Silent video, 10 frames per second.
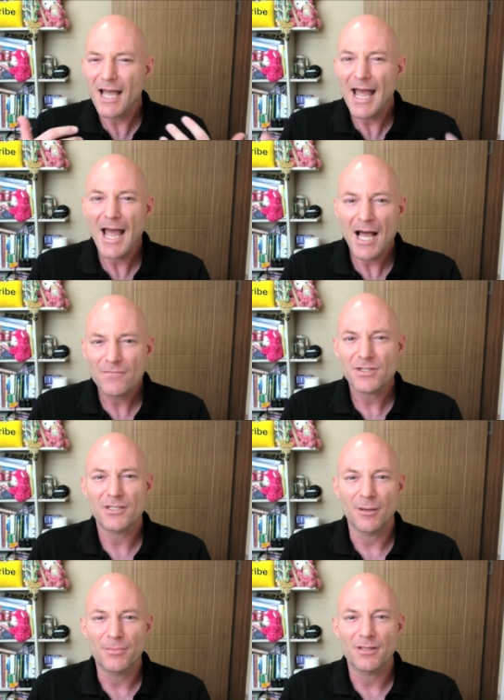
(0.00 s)
to have
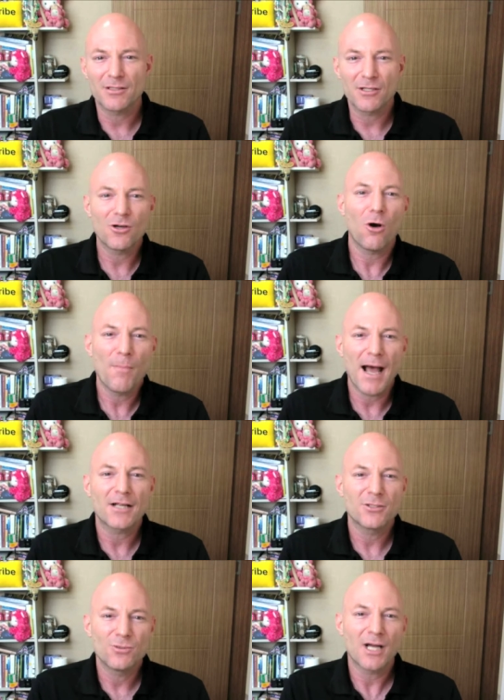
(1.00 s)
something to go
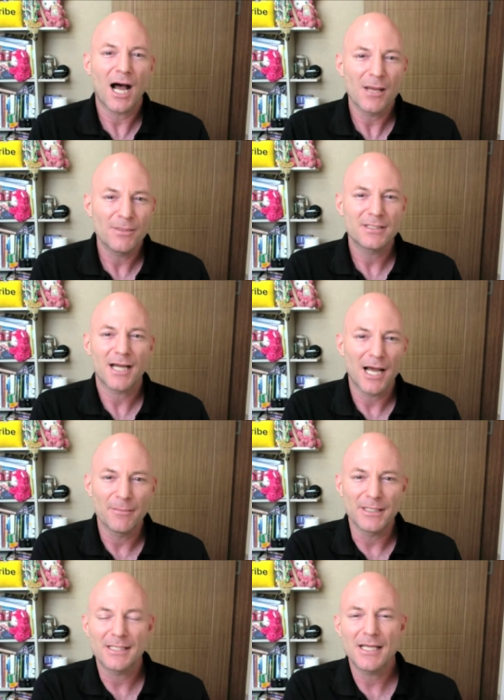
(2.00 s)
back to time and
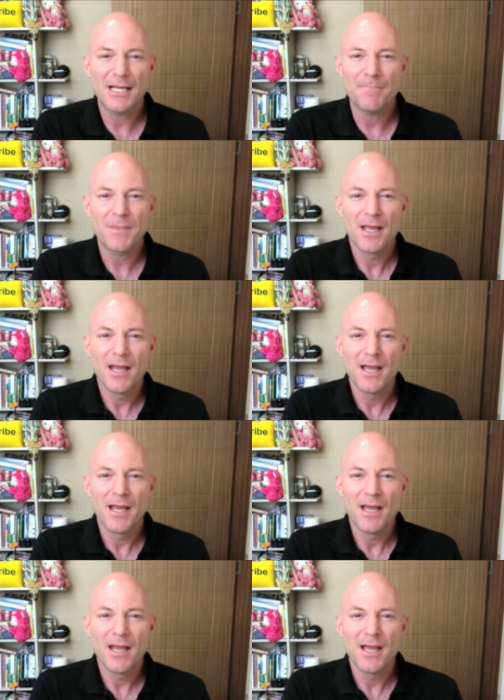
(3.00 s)
time again,